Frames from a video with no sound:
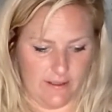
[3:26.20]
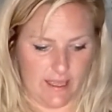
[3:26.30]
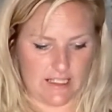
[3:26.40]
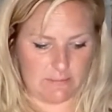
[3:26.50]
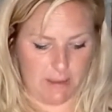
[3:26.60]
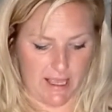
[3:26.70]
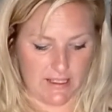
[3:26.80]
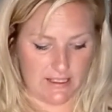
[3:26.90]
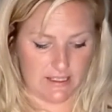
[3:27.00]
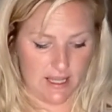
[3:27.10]
It's
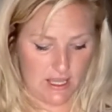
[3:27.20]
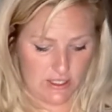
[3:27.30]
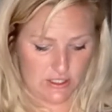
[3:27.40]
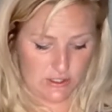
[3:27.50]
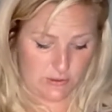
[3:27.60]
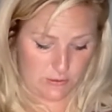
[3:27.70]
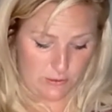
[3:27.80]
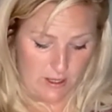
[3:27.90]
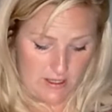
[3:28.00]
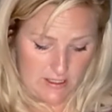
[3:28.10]
best
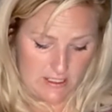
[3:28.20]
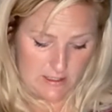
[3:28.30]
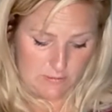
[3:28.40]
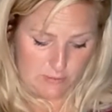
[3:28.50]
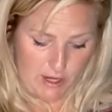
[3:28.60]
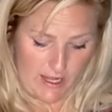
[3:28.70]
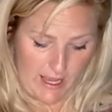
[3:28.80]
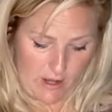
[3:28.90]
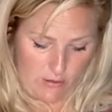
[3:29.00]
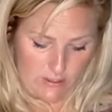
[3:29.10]
to spread
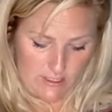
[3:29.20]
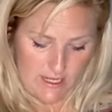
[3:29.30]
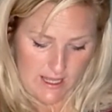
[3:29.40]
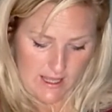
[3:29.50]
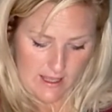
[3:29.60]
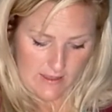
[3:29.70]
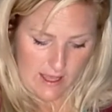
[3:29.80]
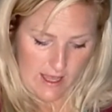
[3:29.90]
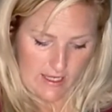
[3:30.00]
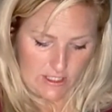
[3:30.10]
out the
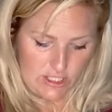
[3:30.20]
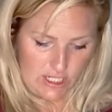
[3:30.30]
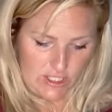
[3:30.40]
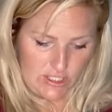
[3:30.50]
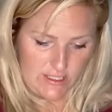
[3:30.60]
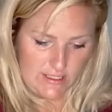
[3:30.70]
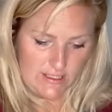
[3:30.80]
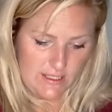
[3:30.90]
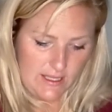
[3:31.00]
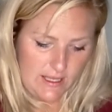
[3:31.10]
height
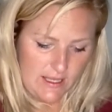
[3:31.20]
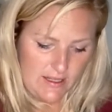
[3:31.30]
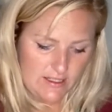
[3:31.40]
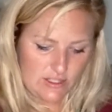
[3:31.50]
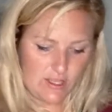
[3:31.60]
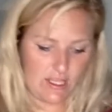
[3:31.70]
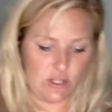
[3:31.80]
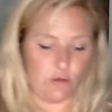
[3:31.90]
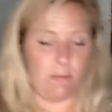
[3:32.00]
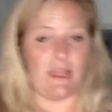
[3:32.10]
changes so
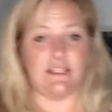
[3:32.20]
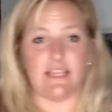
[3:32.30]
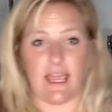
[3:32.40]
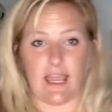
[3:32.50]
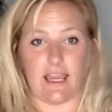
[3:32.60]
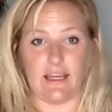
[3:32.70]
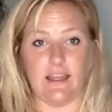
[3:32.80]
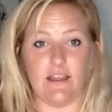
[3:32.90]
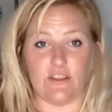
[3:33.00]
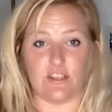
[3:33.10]
that you
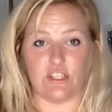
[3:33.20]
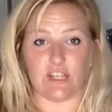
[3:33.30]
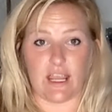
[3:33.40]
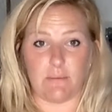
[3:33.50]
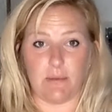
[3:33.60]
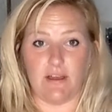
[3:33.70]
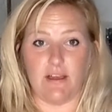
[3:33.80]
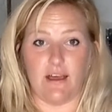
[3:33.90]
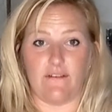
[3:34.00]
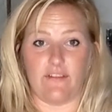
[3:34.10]
maintain the shape
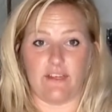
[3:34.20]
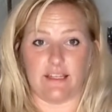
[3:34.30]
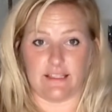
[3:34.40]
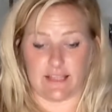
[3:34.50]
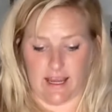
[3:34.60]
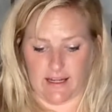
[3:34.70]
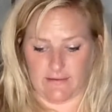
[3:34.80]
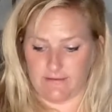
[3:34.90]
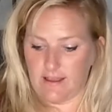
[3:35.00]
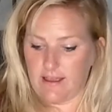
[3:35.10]
of the
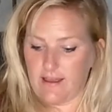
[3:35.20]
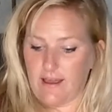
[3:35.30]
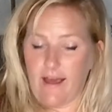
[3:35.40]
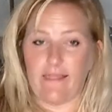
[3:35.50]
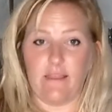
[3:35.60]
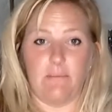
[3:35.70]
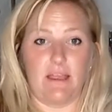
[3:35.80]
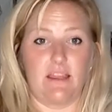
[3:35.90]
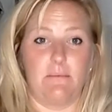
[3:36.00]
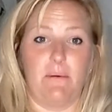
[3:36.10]
design. And the
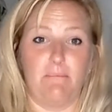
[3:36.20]
Bailey